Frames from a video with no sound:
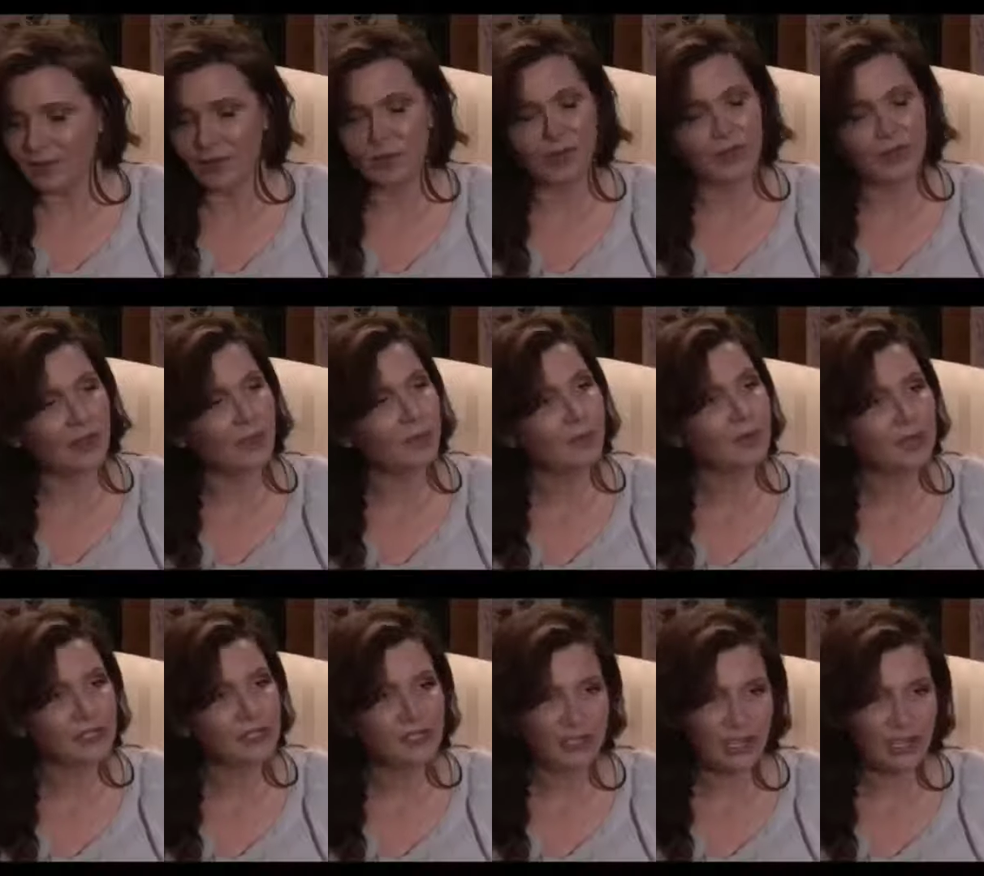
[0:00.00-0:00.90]
even really
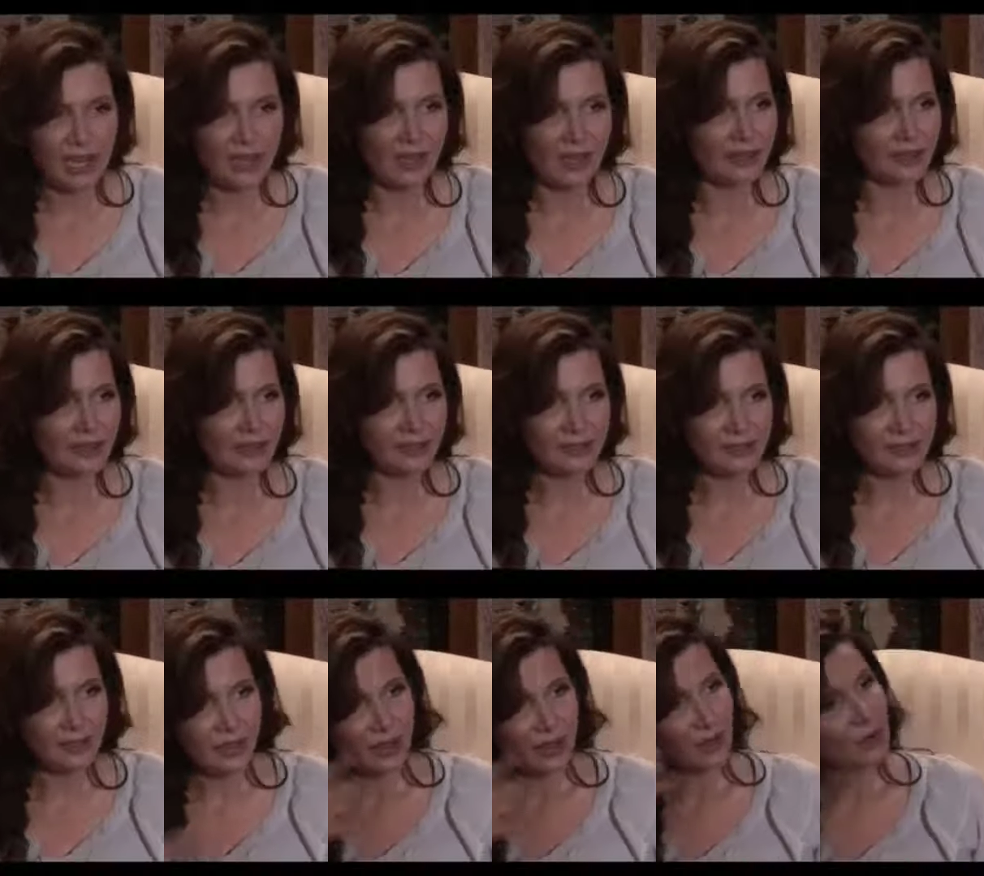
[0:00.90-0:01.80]
appreciate
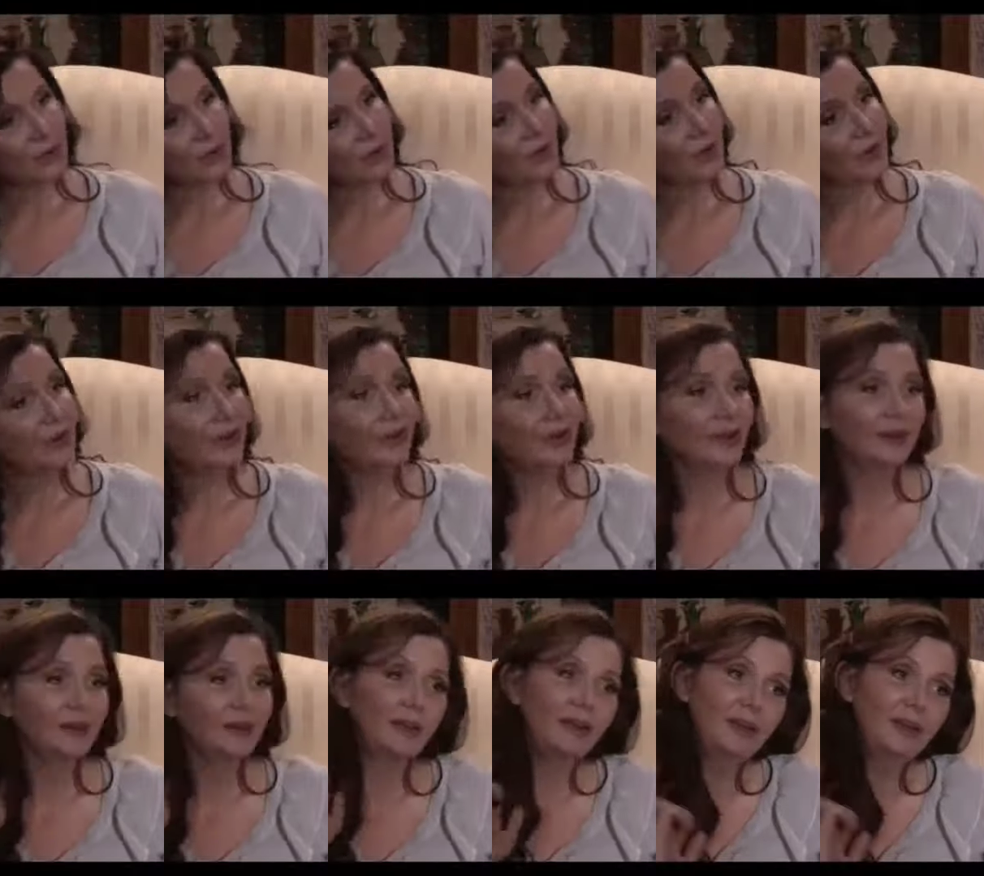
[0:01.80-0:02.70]
until you get older.
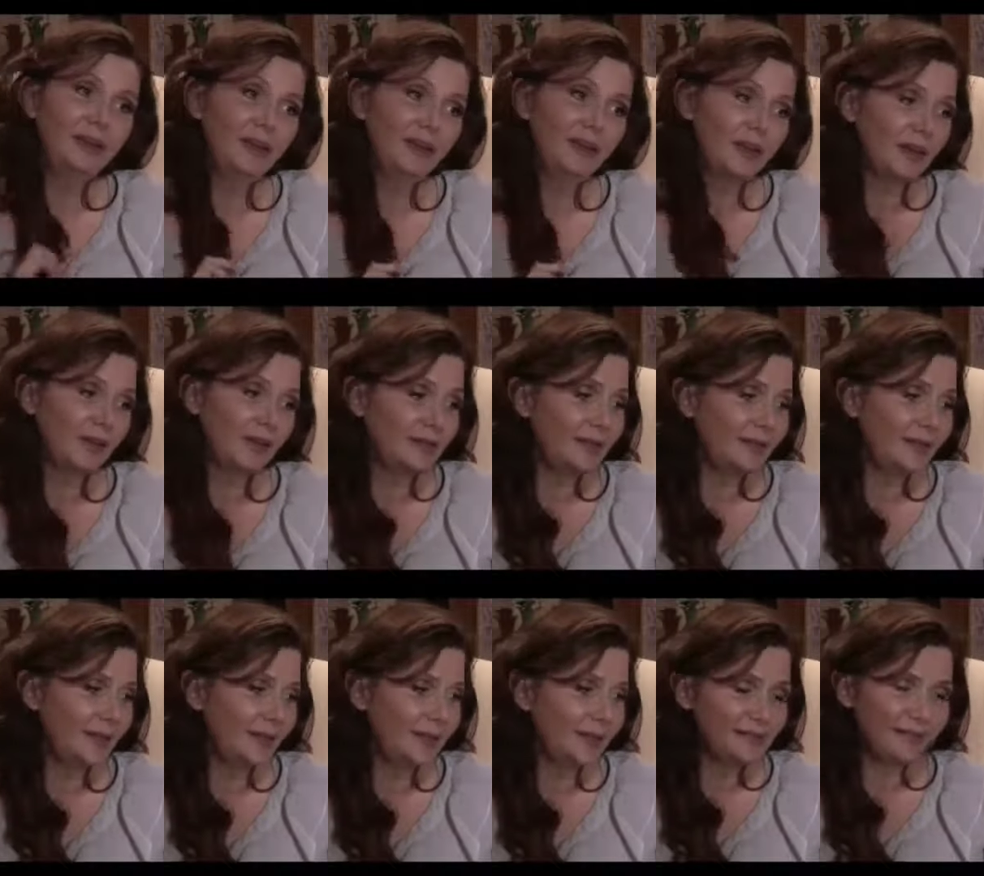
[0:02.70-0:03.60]

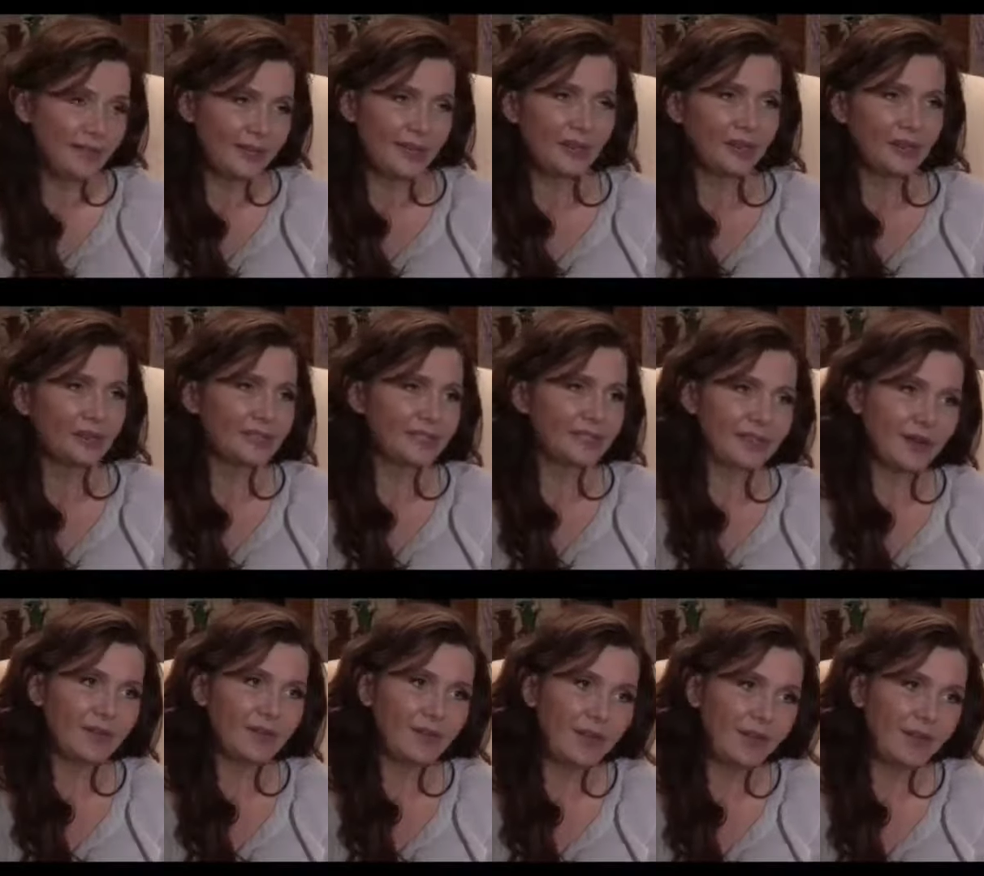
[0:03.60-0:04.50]
And then it's like you're
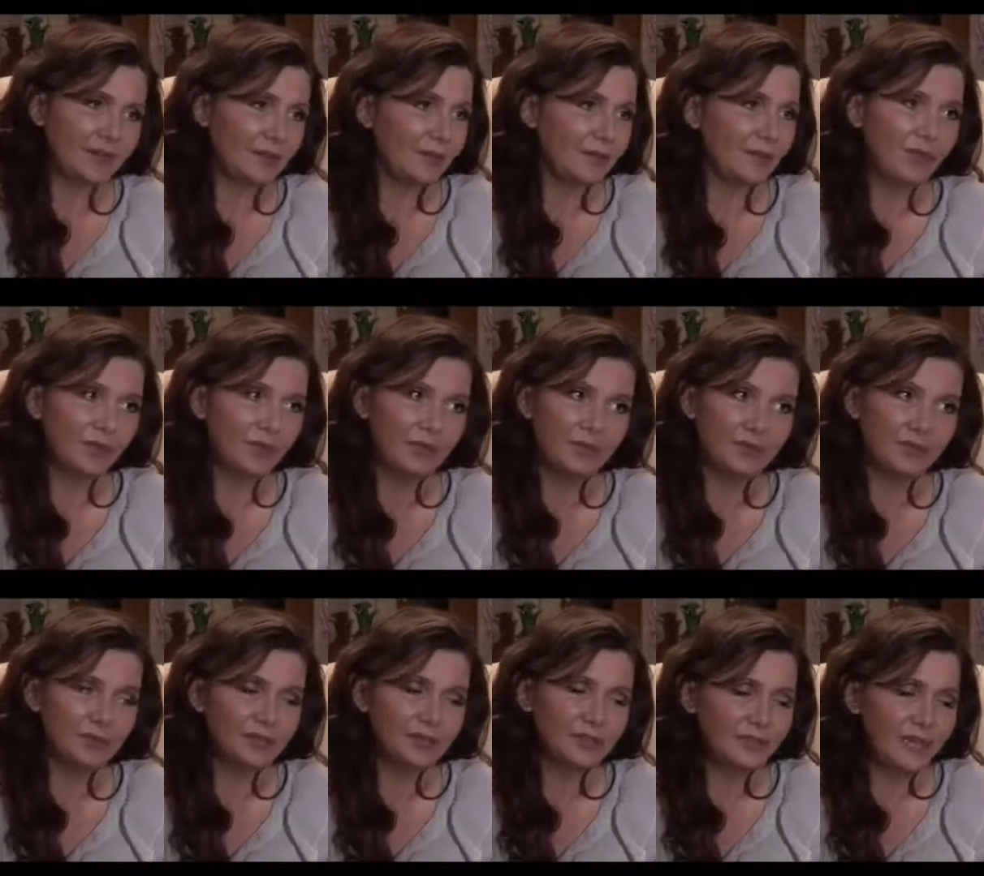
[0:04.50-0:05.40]
discovering them for the
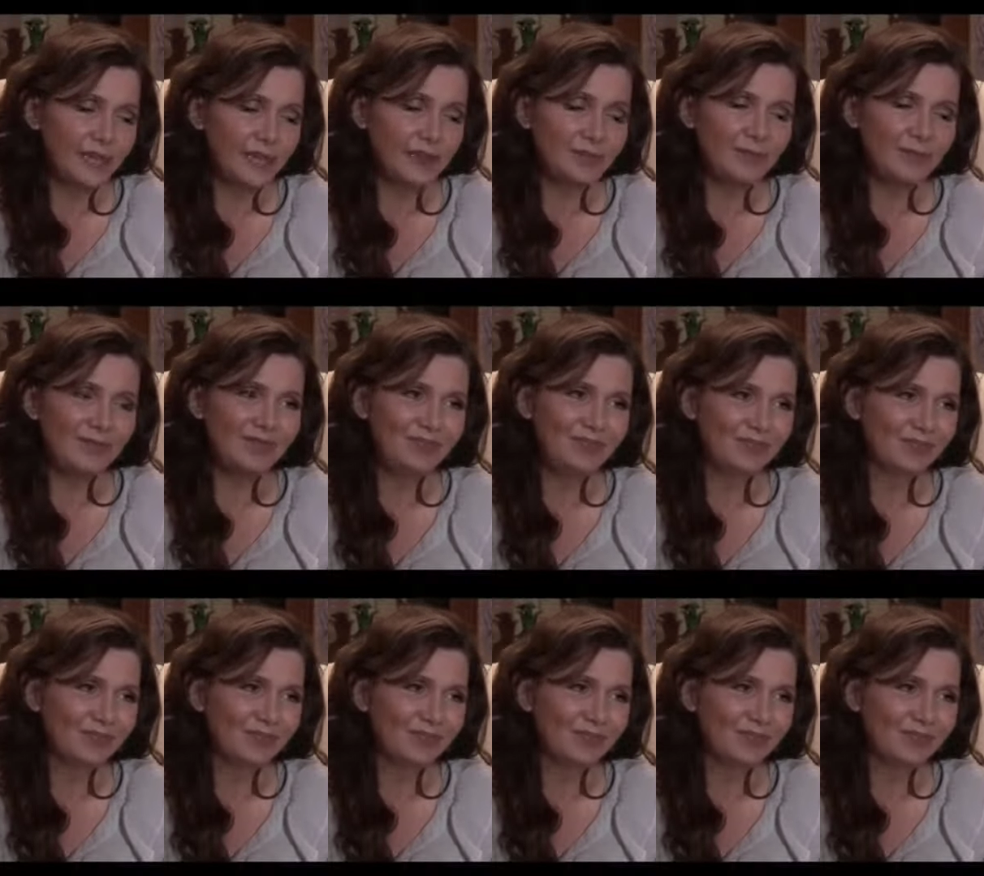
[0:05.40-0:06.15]
first time.